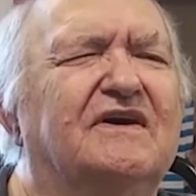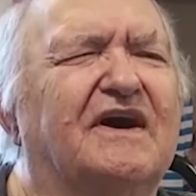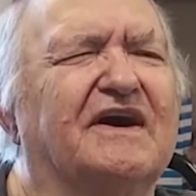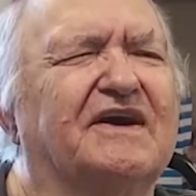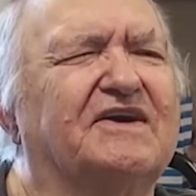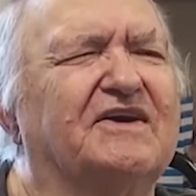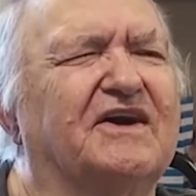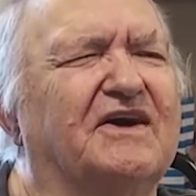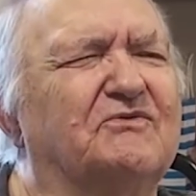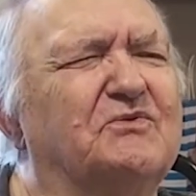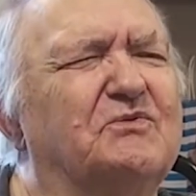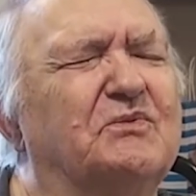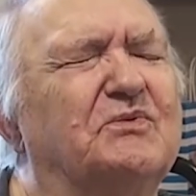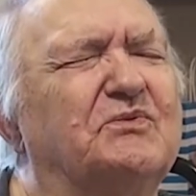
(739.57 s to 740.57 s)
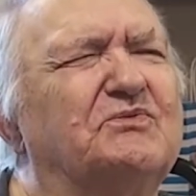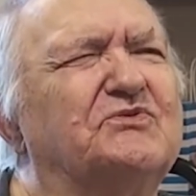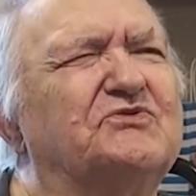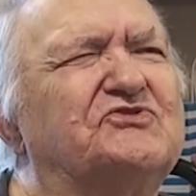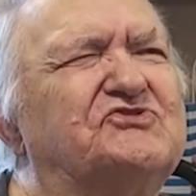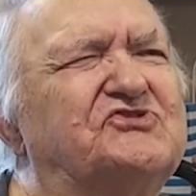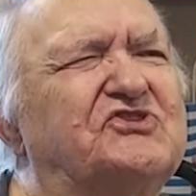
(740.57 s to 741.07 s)
I, I
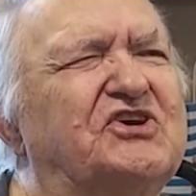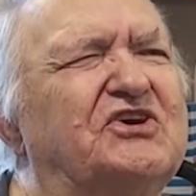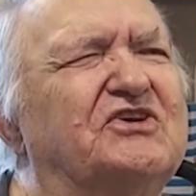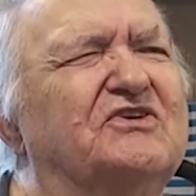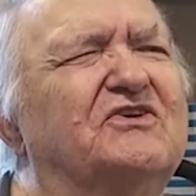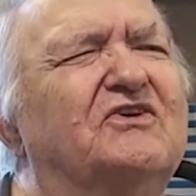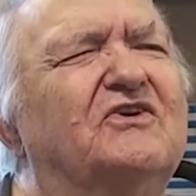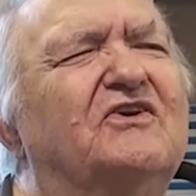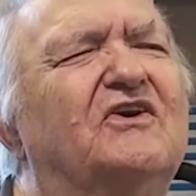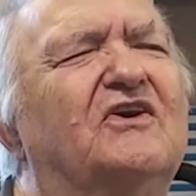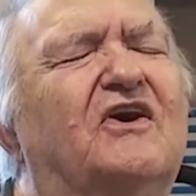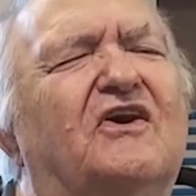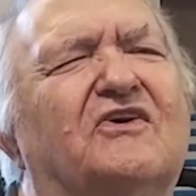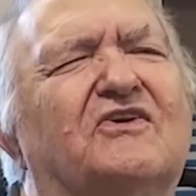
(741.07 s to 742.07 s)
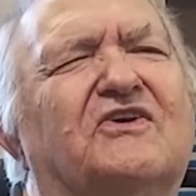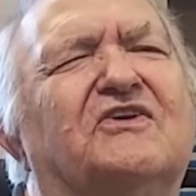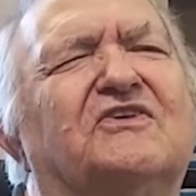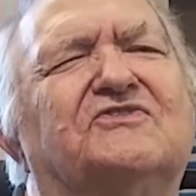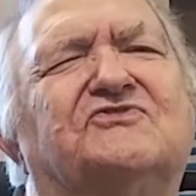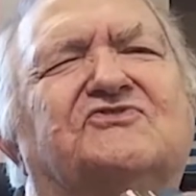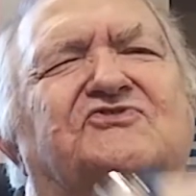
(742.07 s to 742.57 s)
remember seeing all
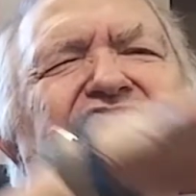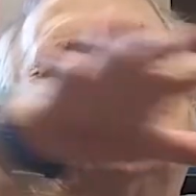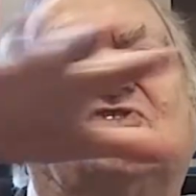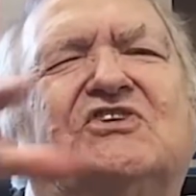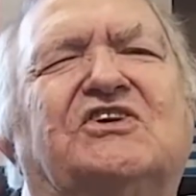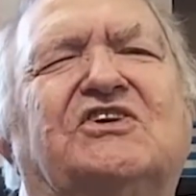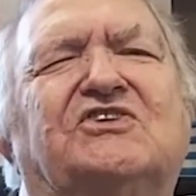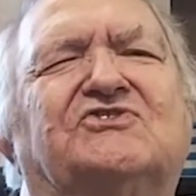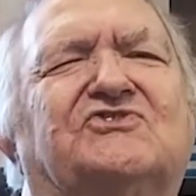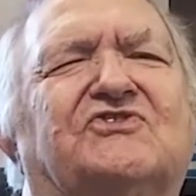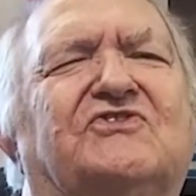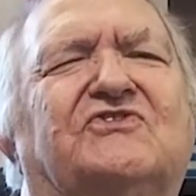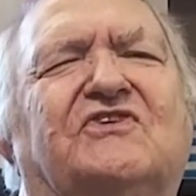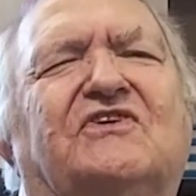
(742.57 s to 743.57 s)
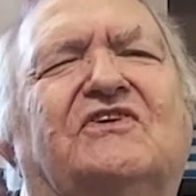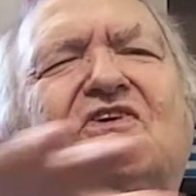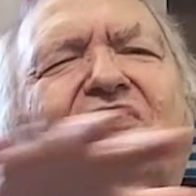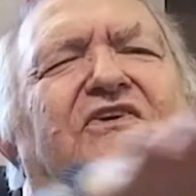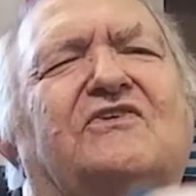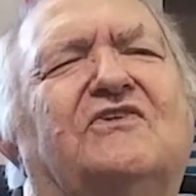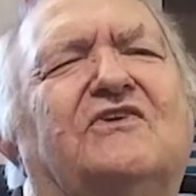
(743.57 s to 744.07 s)
kinds of cities on
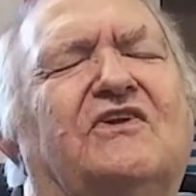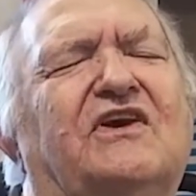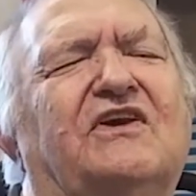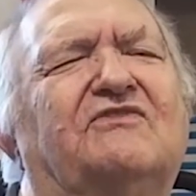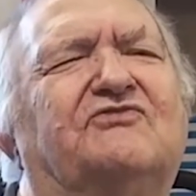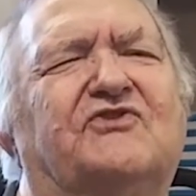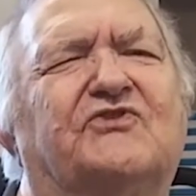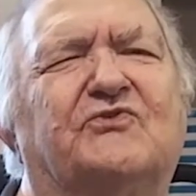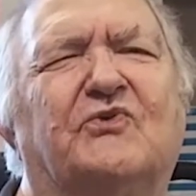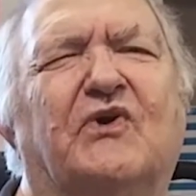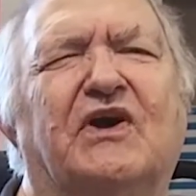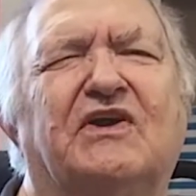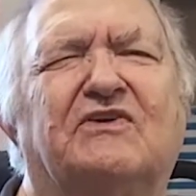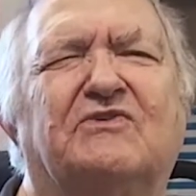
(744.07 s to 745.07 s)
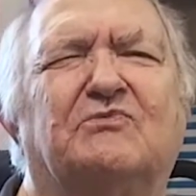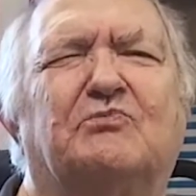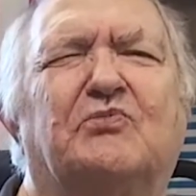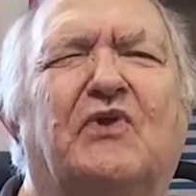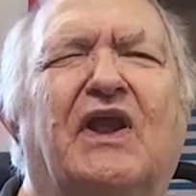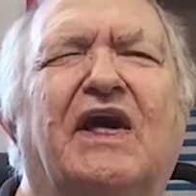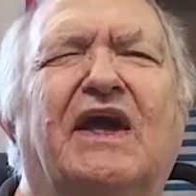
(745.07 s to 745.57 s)
the left and right of the
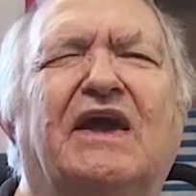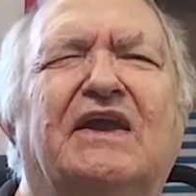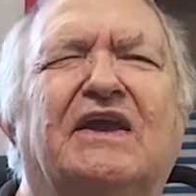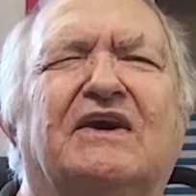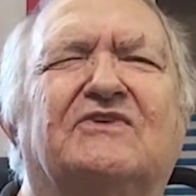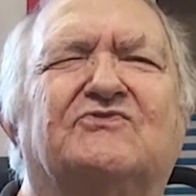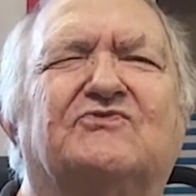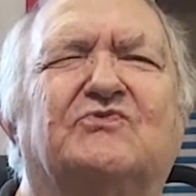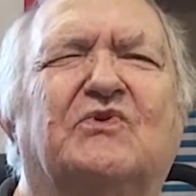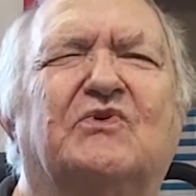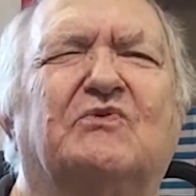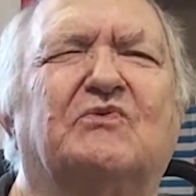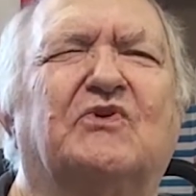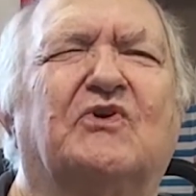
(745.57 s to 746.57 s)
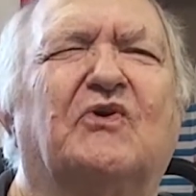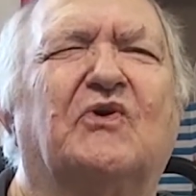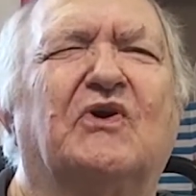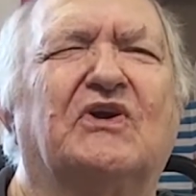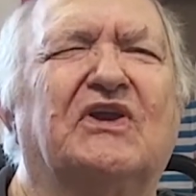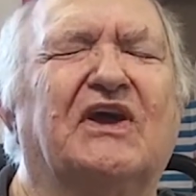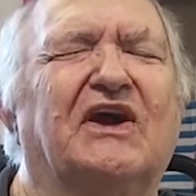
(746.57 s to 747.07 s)
plane as we were
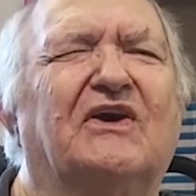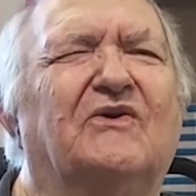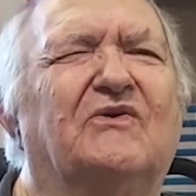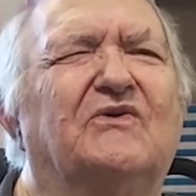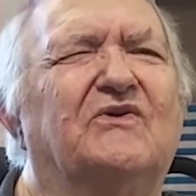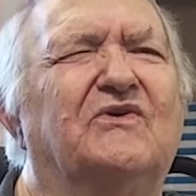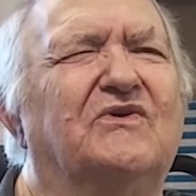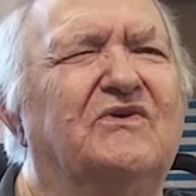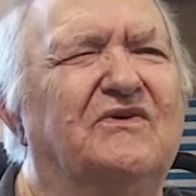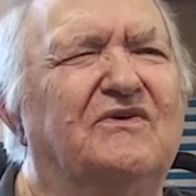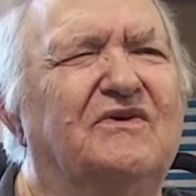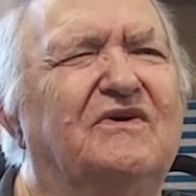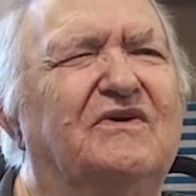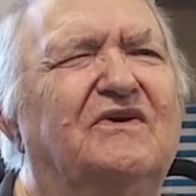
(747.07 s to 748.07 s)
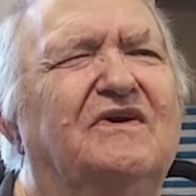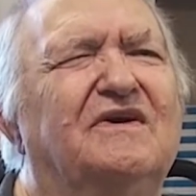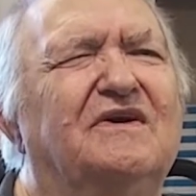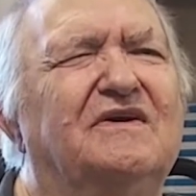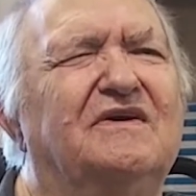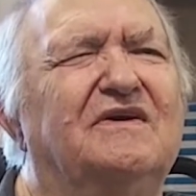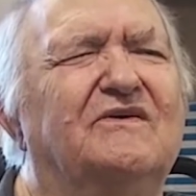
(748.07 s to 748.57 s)
going down.
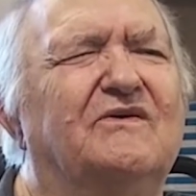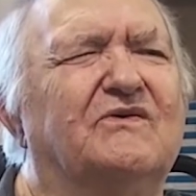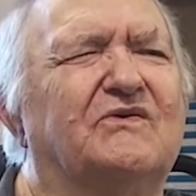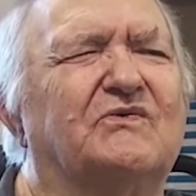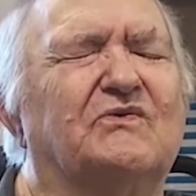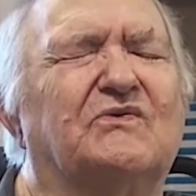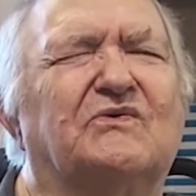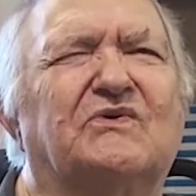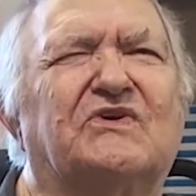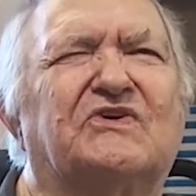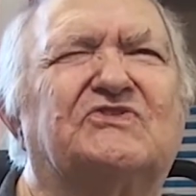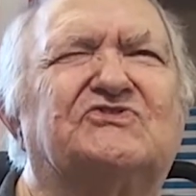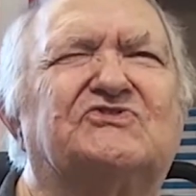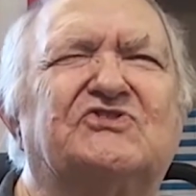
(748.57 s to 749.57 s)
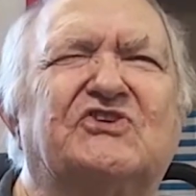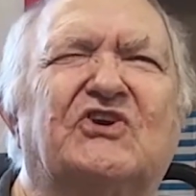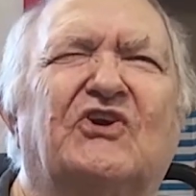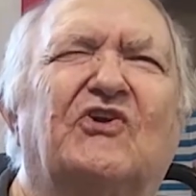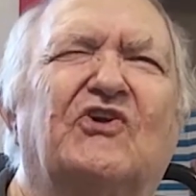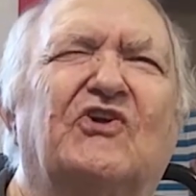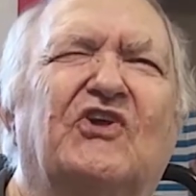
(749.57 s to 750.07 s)
We could see
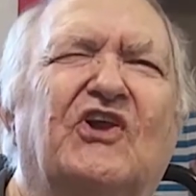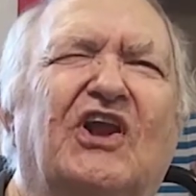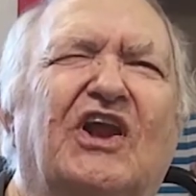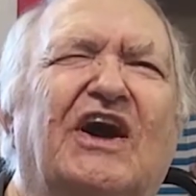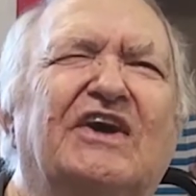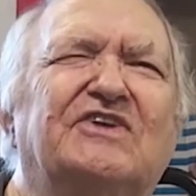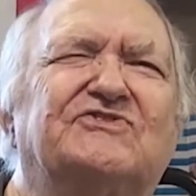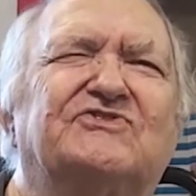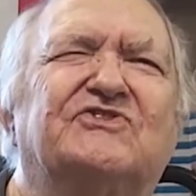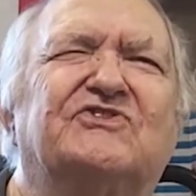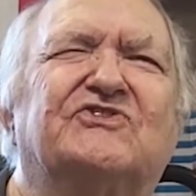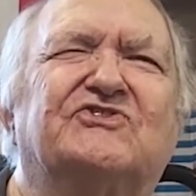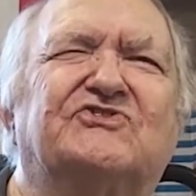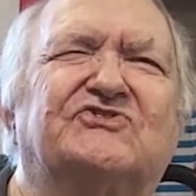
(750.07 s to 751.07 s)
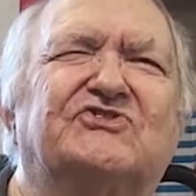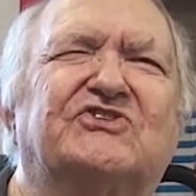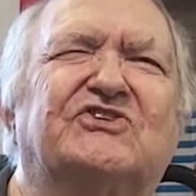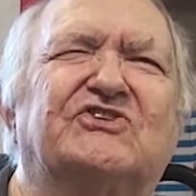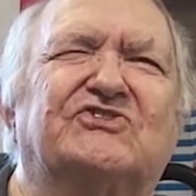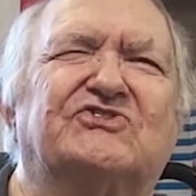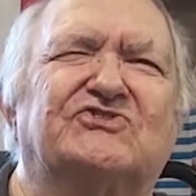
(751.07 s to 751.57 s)
all the lights of the
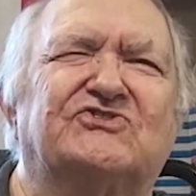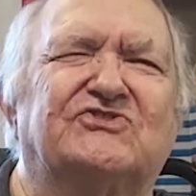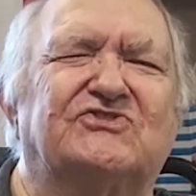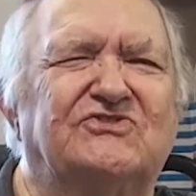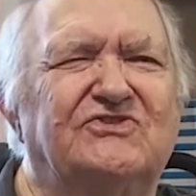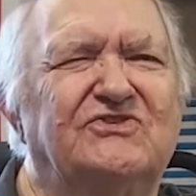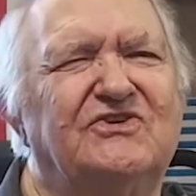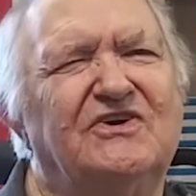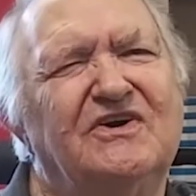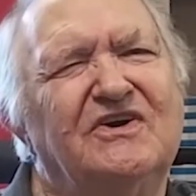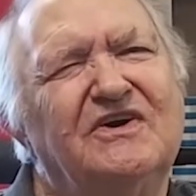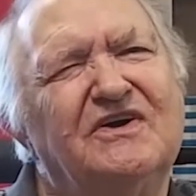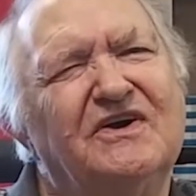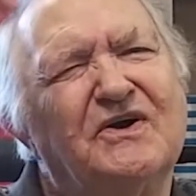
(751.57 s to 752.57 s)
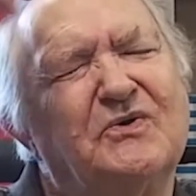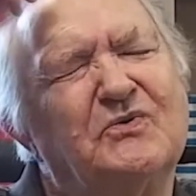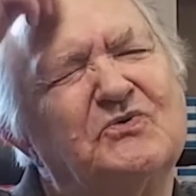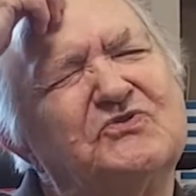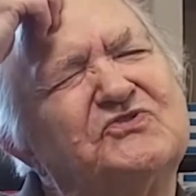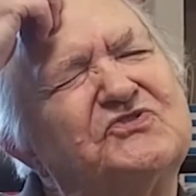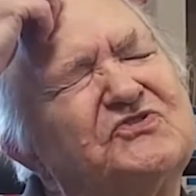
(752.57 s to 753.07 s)
cities. It
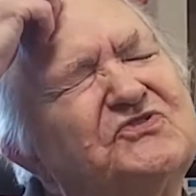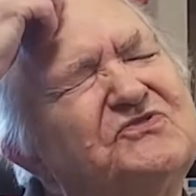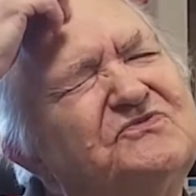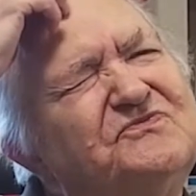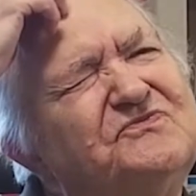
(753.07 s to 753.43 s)
was,